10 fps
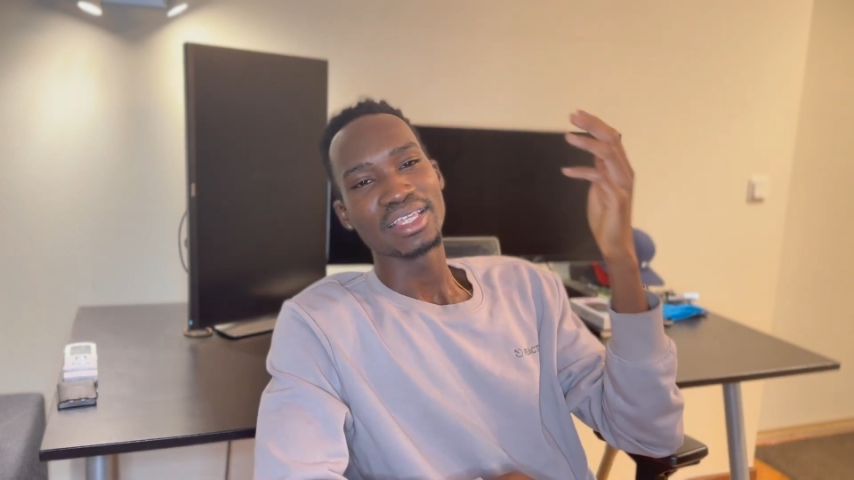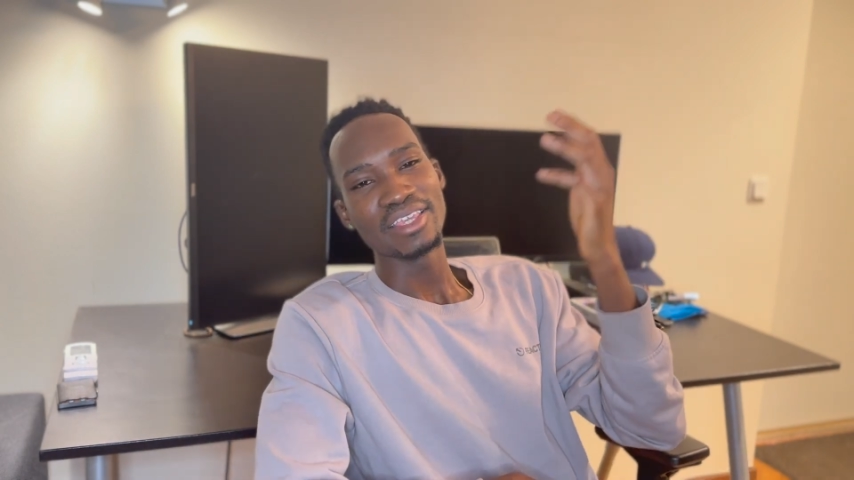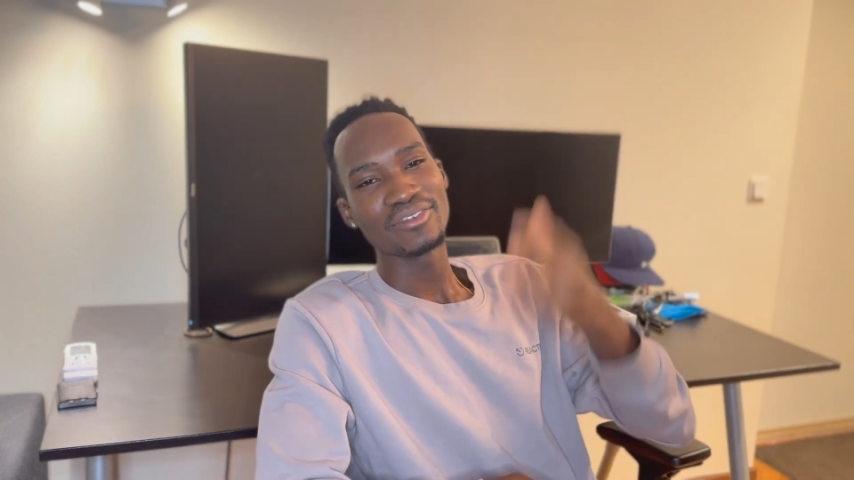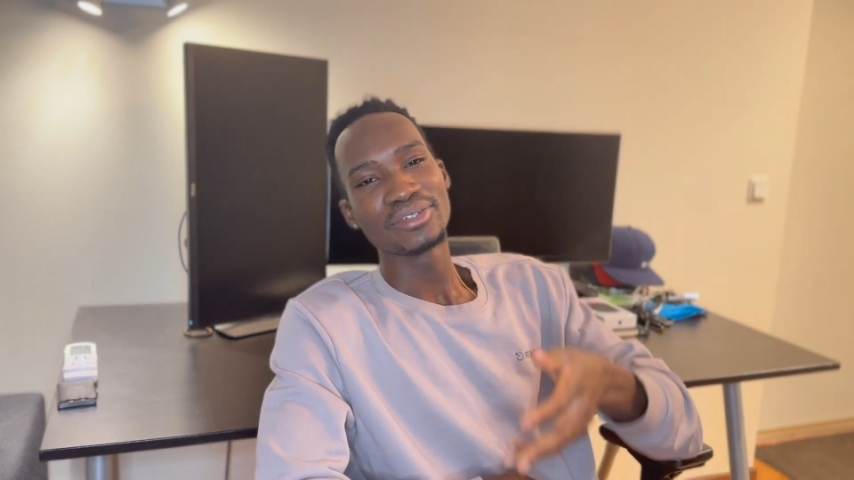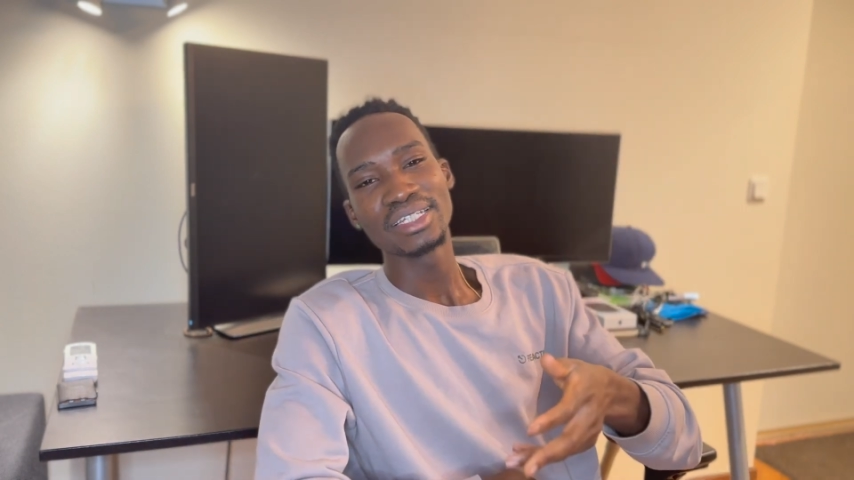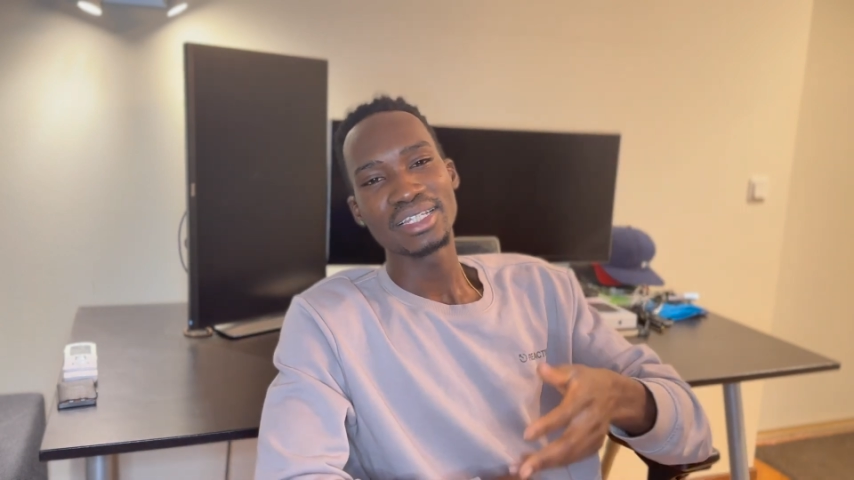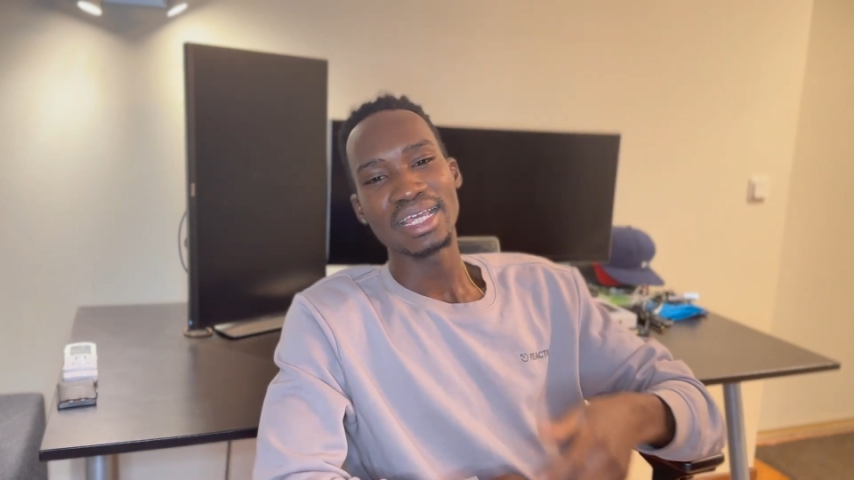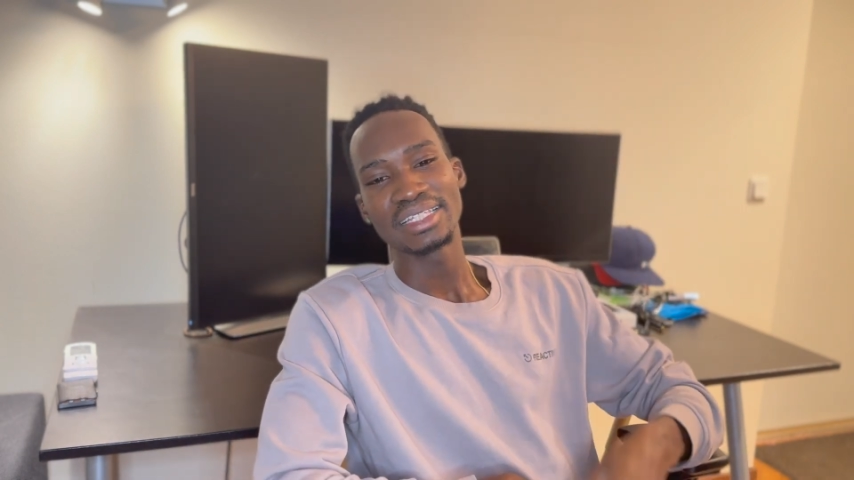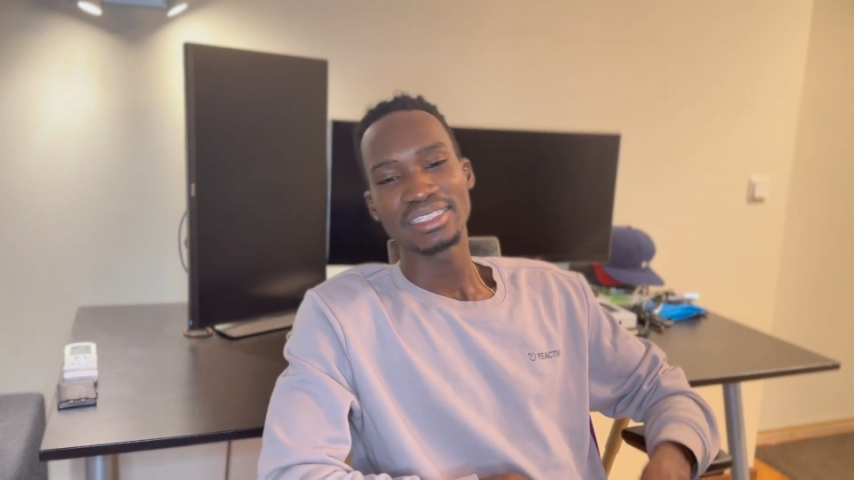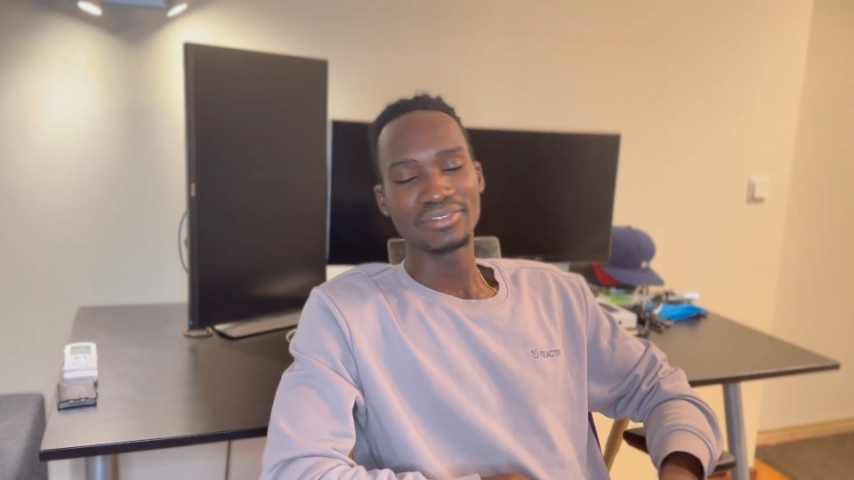If you really
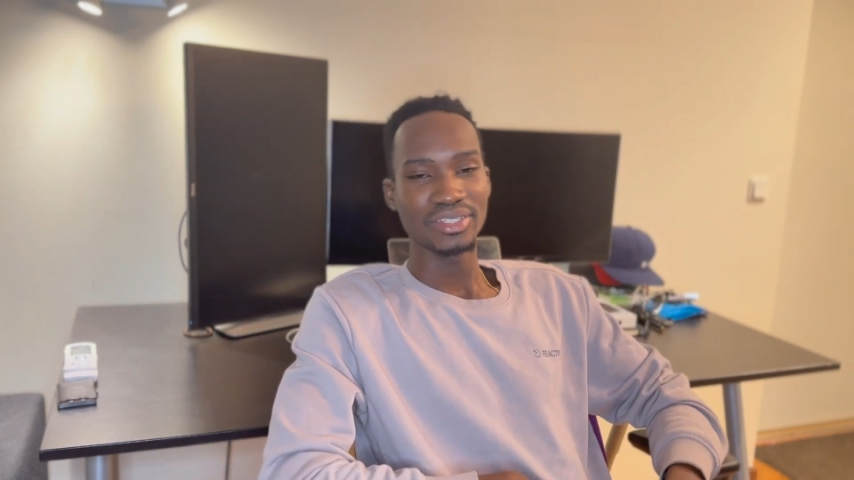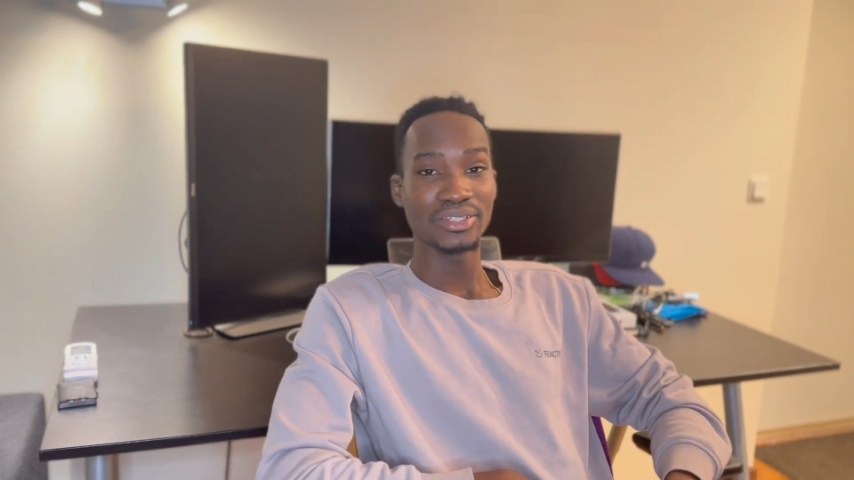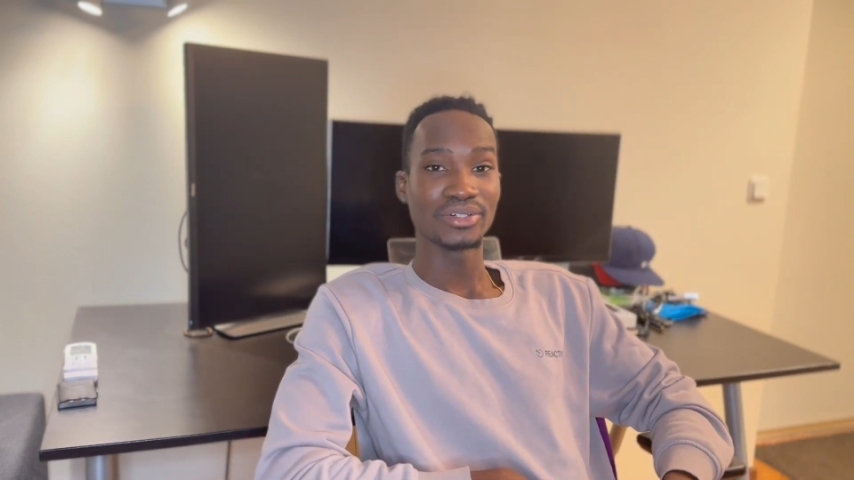like this video